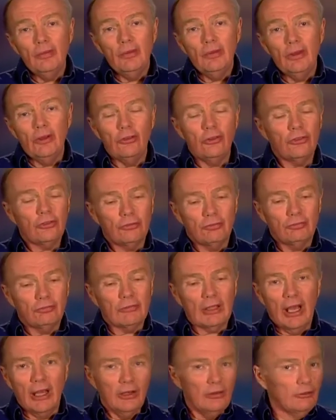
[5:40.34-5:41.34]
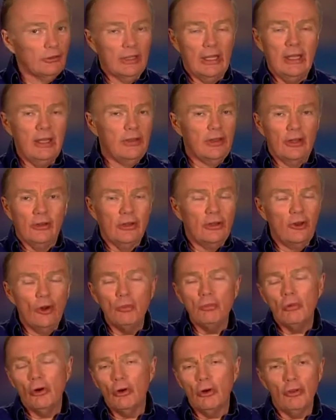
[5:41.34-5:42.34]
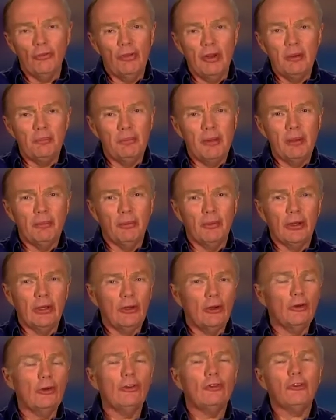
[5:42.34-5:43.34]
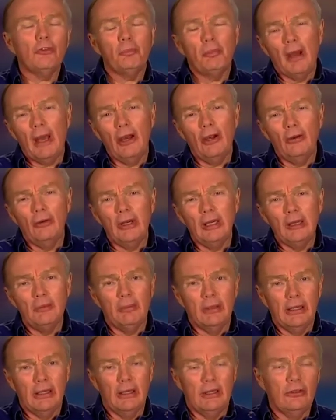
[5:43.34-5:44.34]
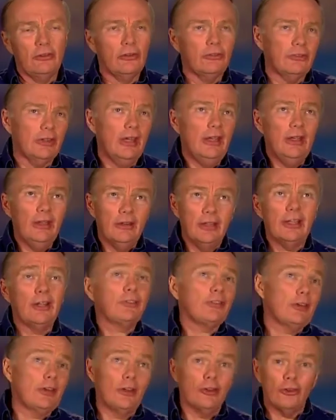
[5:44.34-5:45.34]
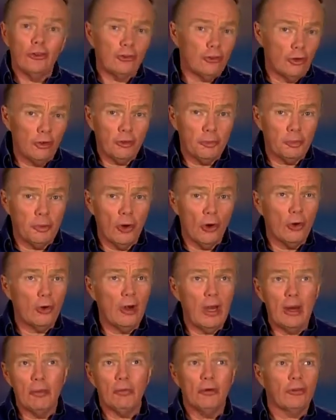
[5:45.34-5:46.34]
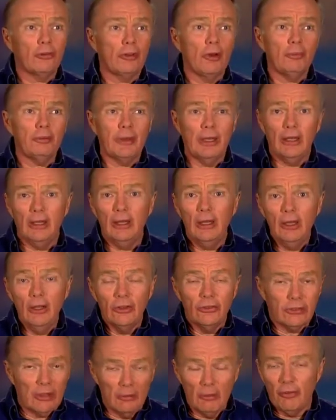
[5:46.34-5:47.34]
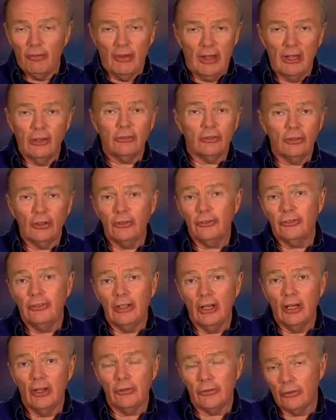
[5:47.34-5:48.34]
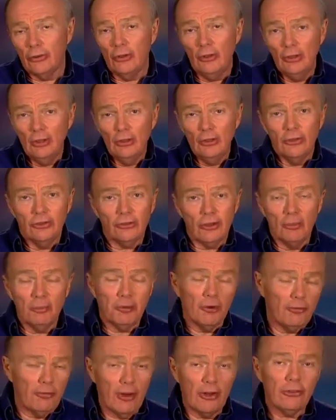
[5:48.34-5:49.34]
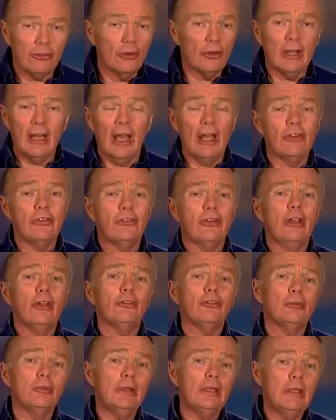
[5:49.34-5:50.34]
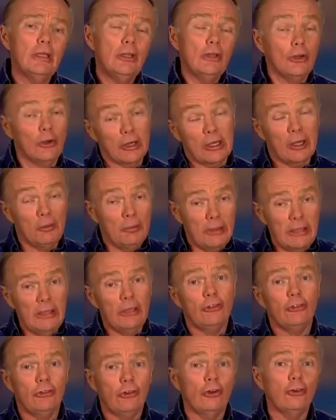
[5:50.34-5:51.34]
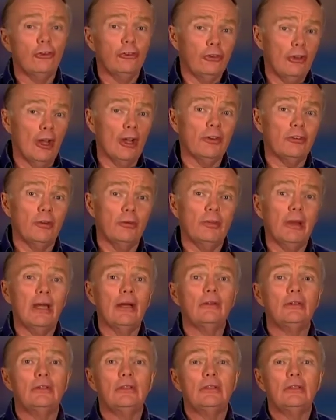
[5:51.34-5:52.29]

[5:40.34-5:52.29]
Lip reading: they just kind of lay there. They don't motivate people. They don't inspire anybody. They just think it's another church program or something some evangelist does or some professional God salesman or a committee in church talks about.